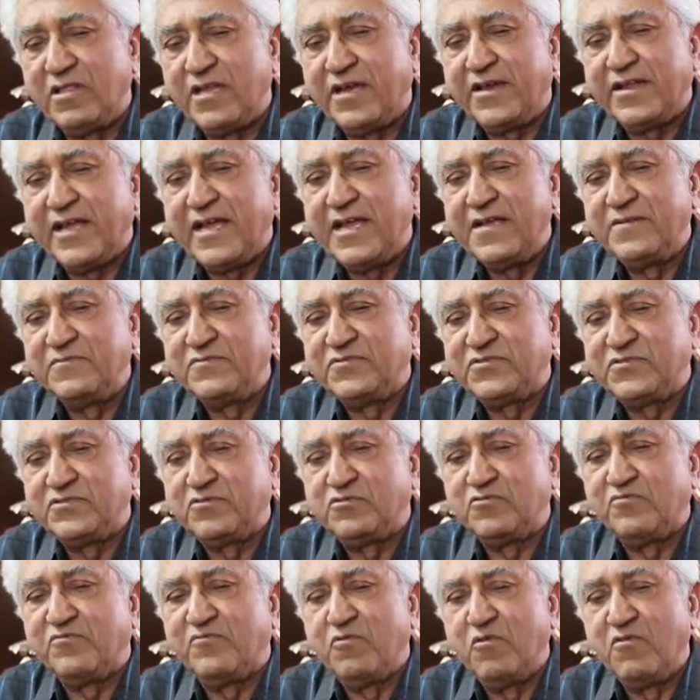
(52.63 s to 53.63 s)
the times
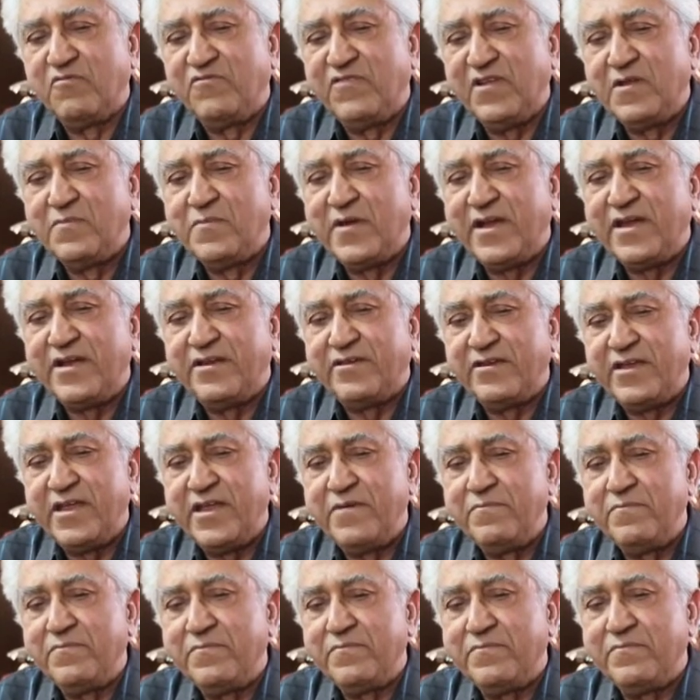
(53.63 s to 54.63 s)
to fulfill my
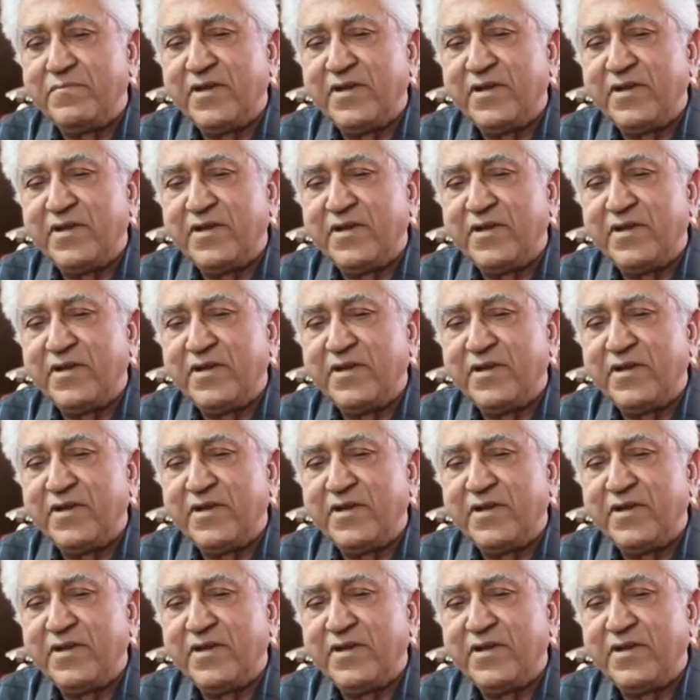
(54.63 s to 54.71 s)
dream.